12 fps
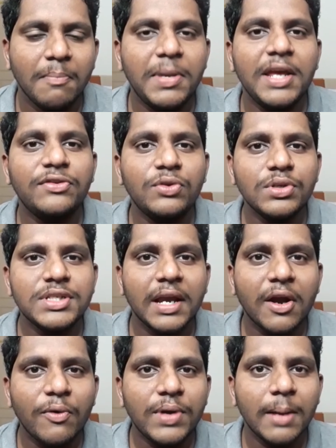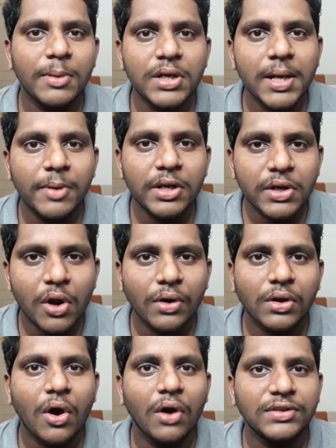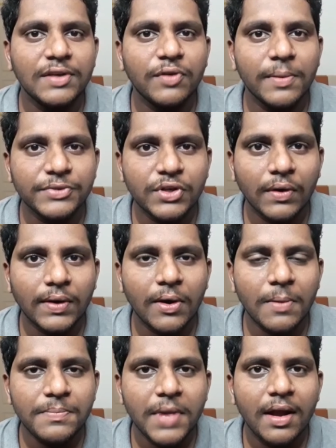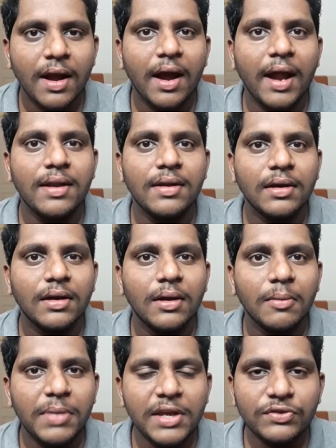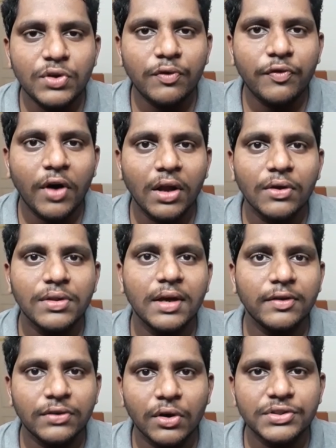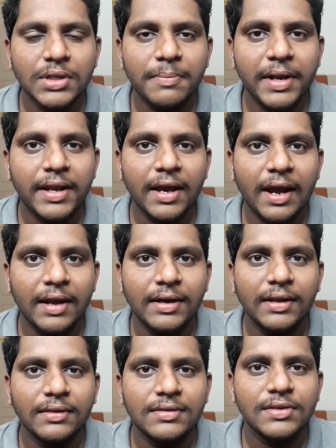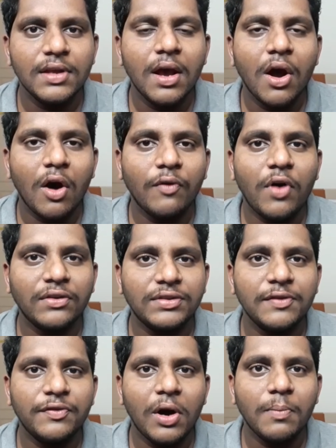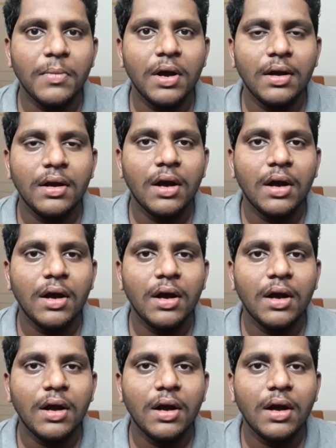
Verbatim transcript: Please do check out www.oxyfarms.com and please do follow the social media handles of Oxyfarm